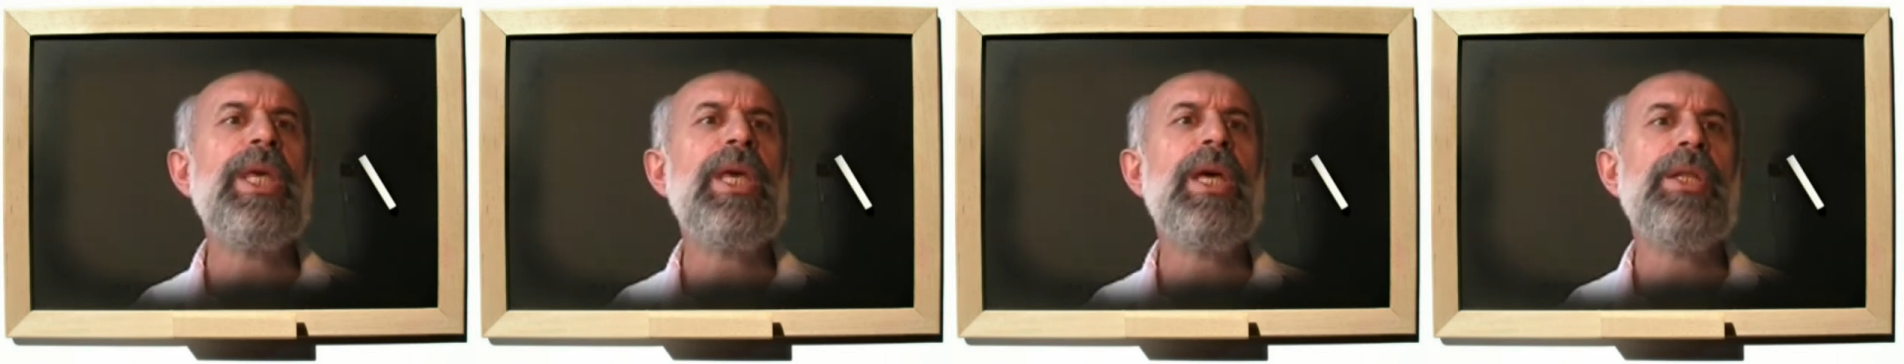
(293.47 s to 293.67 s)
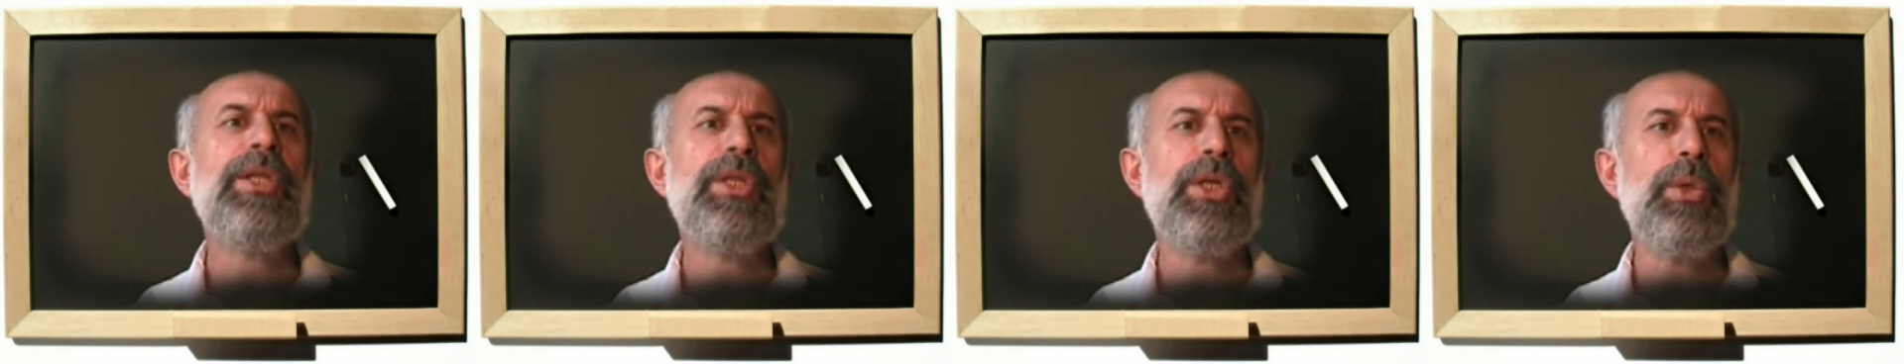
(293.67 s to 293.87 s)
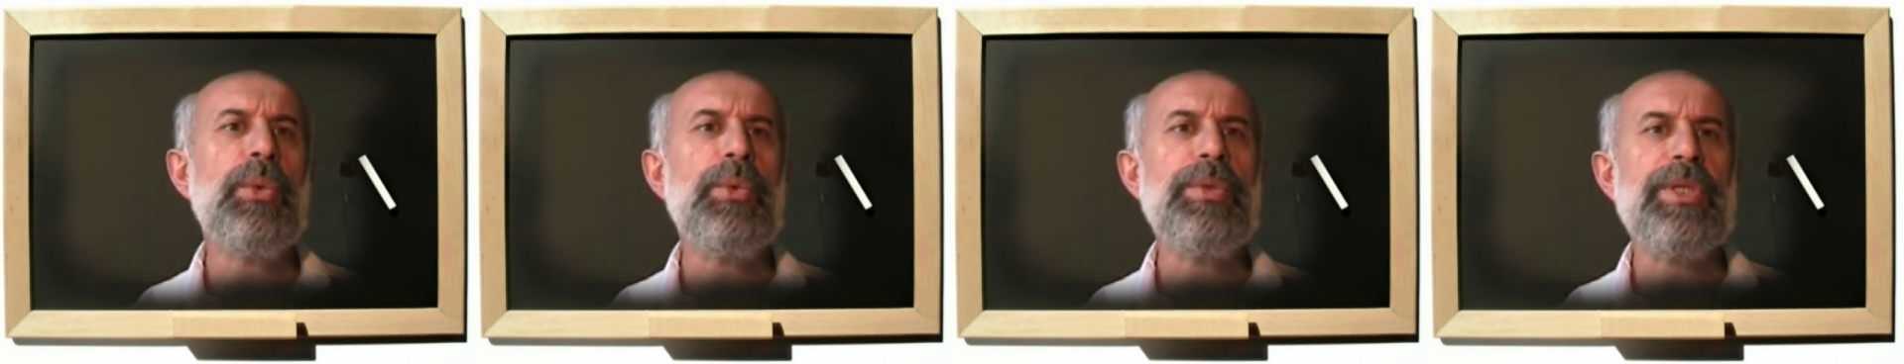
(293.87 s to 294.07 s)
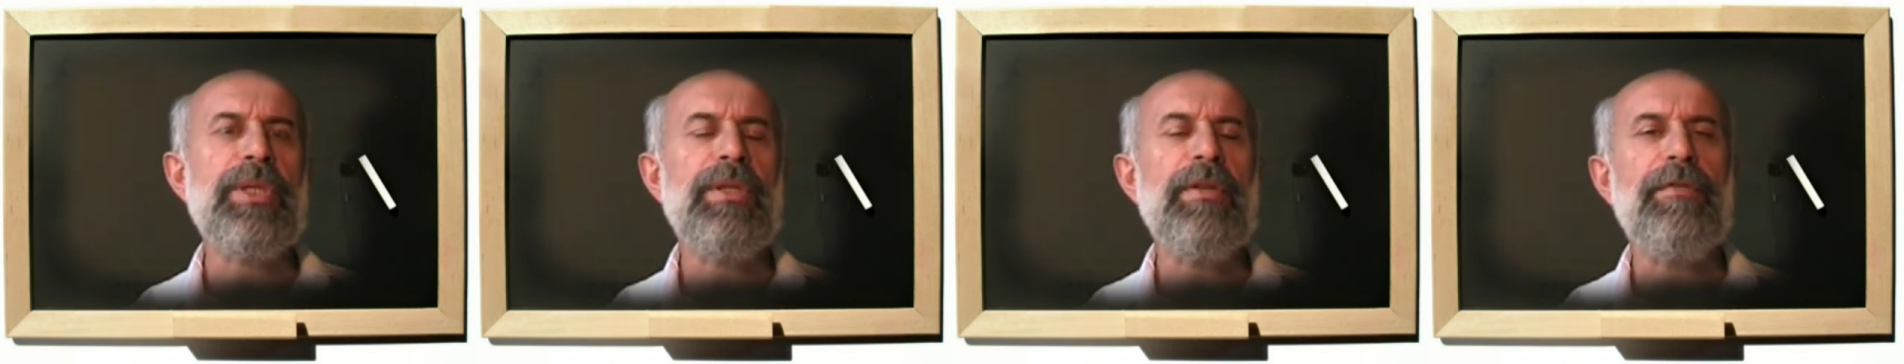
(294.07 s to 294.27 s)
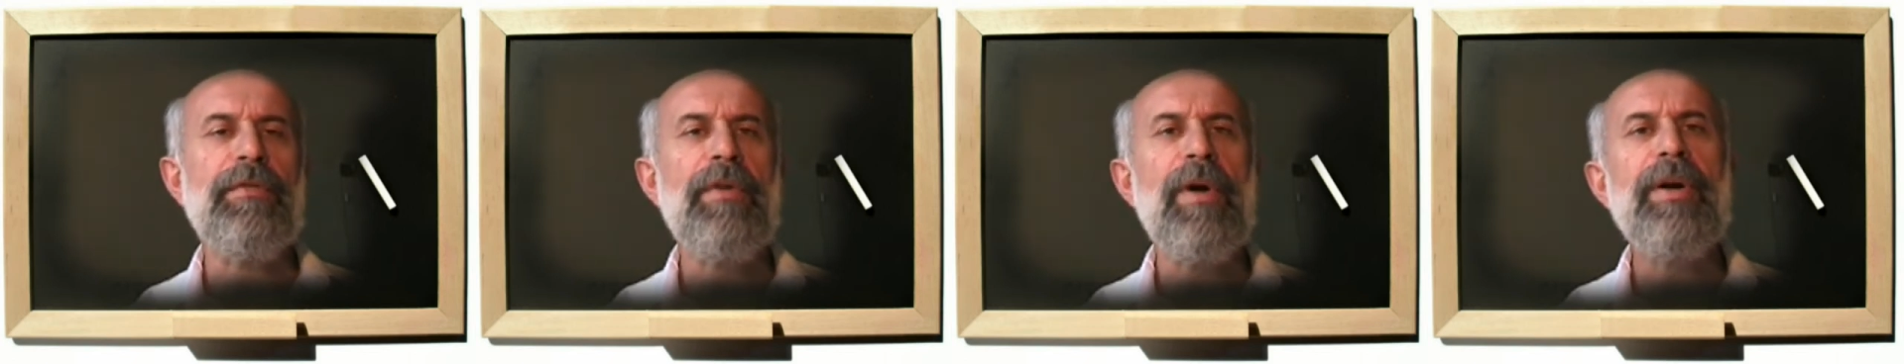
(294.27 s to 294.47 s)
can use
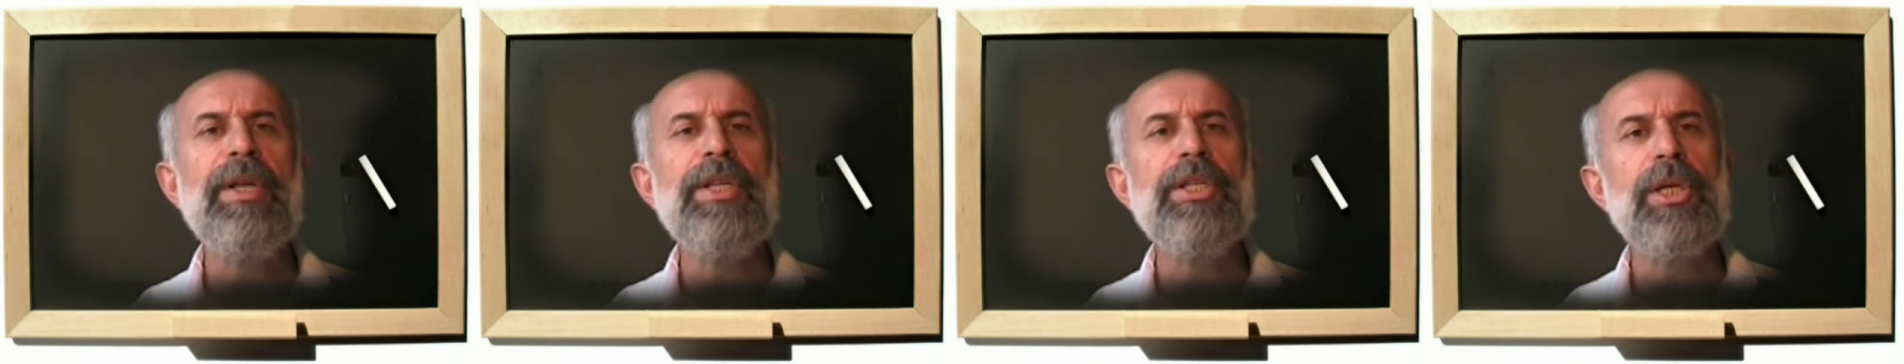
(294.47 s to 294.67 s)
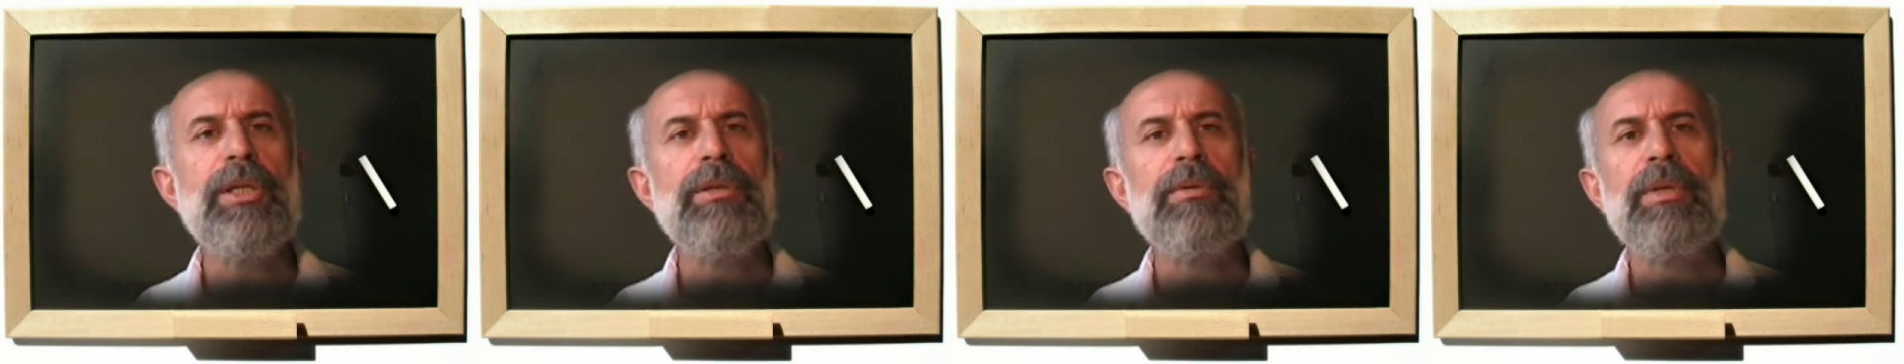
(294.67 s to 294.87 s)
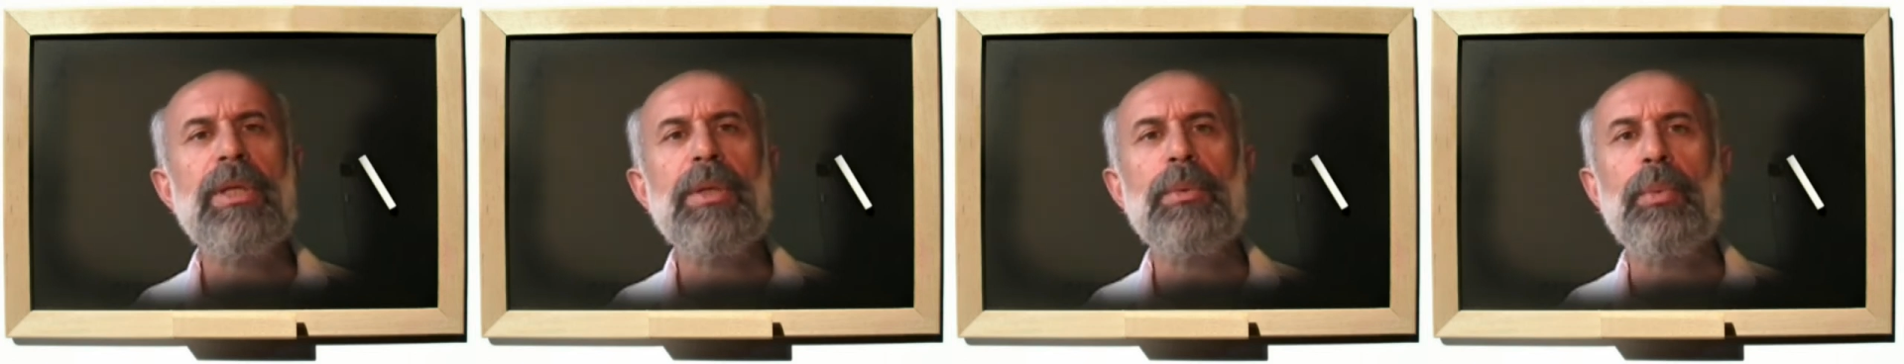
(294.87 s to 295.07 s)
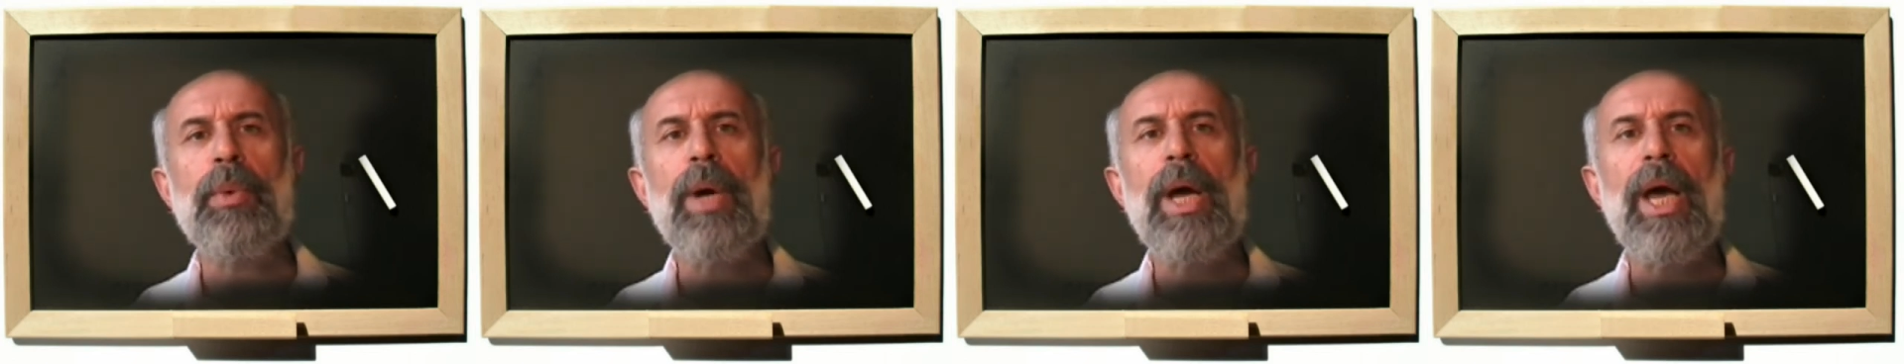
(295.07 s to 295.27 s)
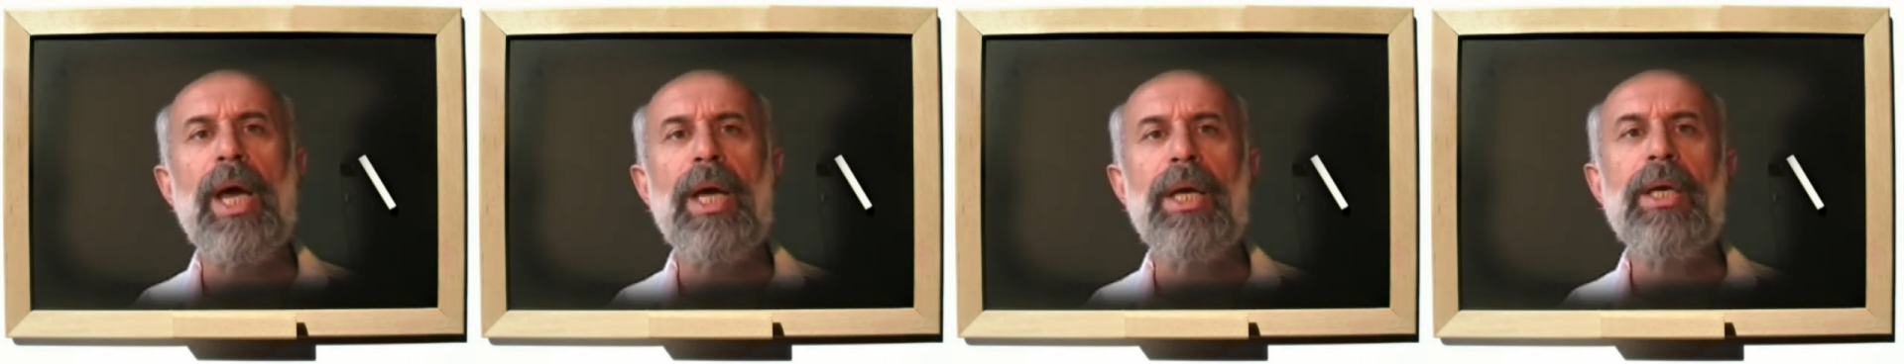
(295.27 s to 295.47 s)
in a very general
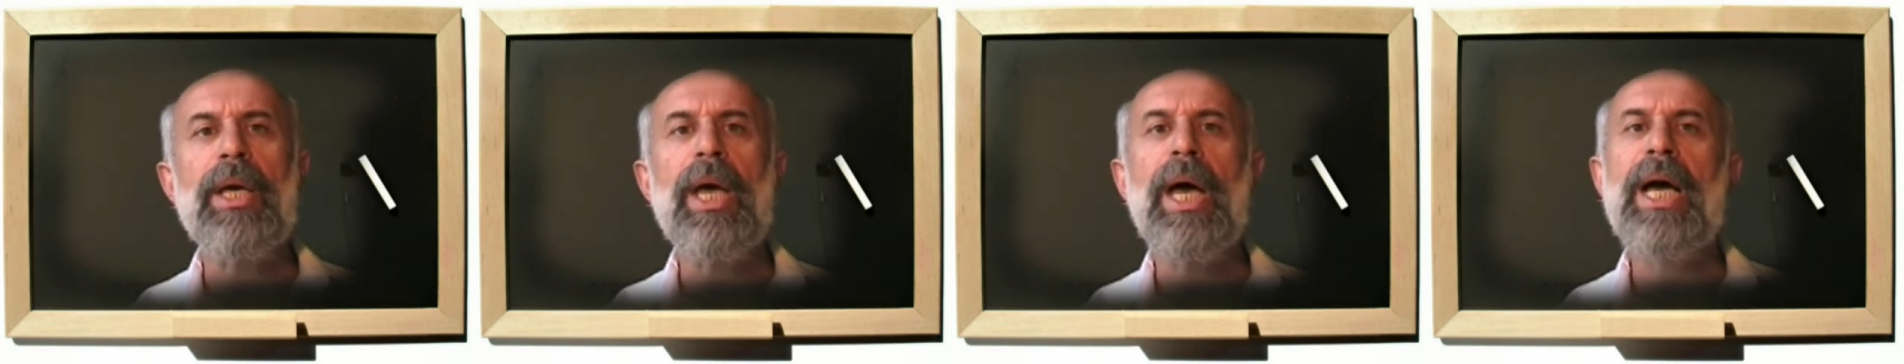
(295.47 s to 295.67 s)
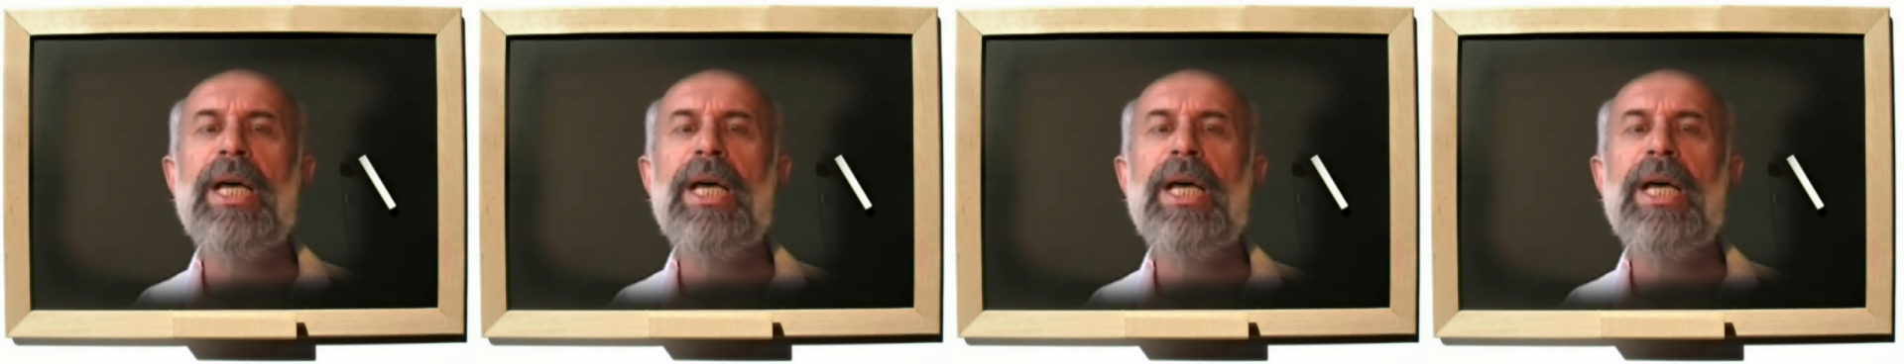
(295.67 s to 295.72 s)
way